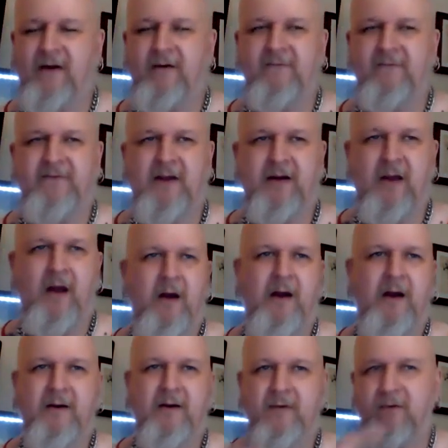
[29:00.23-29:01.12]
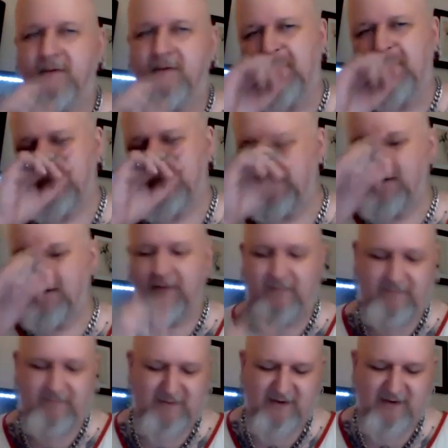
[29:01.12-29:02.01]
I was like, right, cool,"
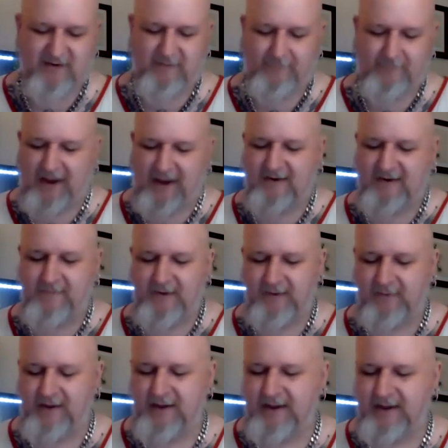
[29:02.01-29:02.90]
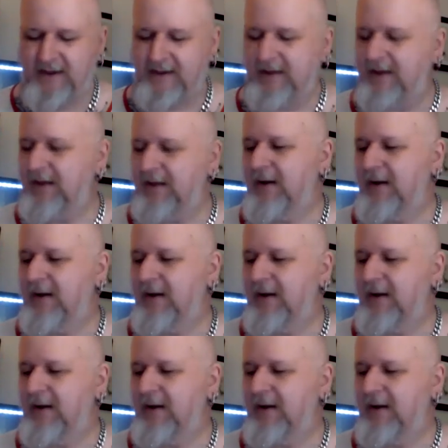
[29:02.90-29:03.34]
and then back of my leg,